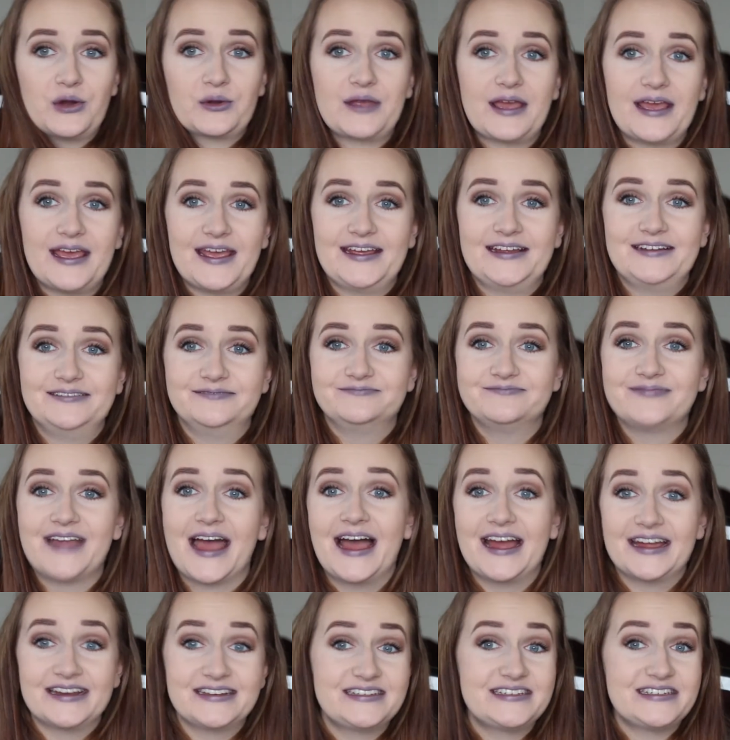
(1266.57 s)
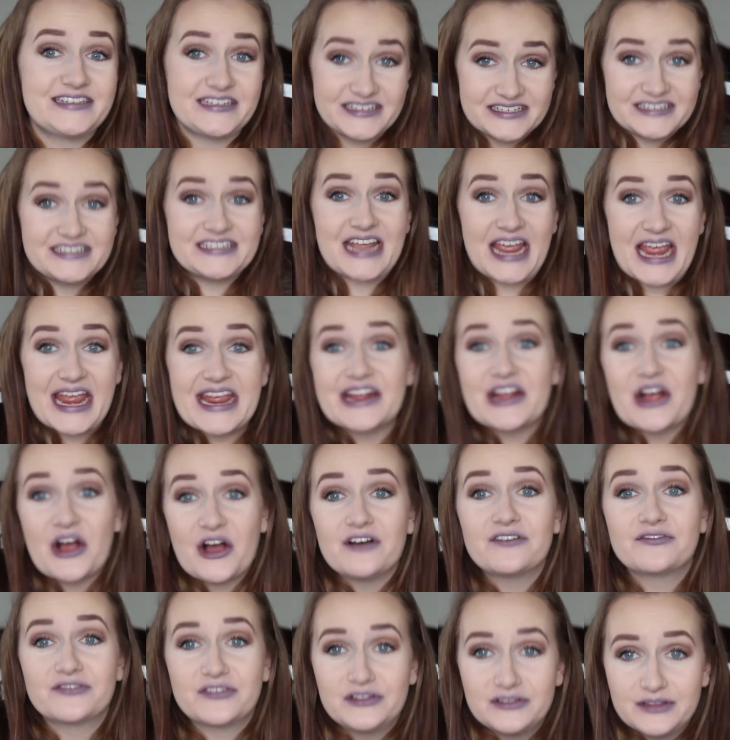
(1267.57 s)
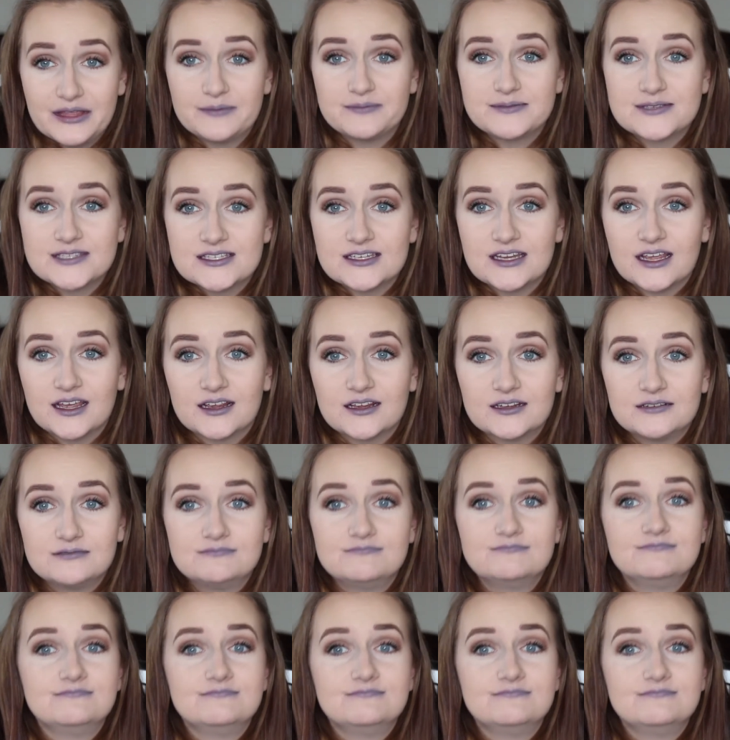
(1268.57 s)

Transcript: Okay, I did take off the lipstick.